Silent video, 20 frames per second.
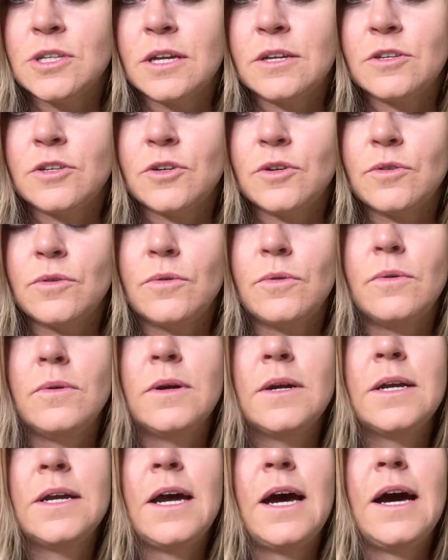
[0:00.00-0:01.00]
you
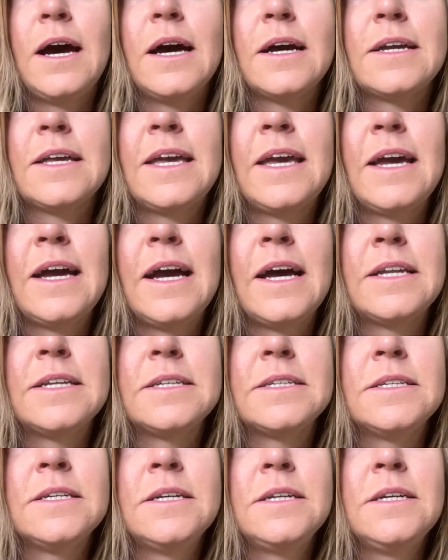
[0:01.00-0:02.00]

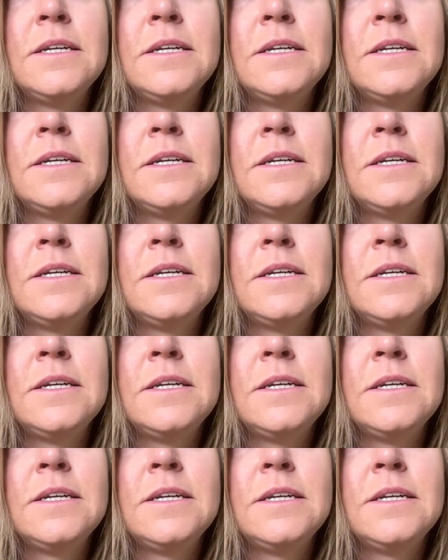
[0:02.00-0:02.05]
can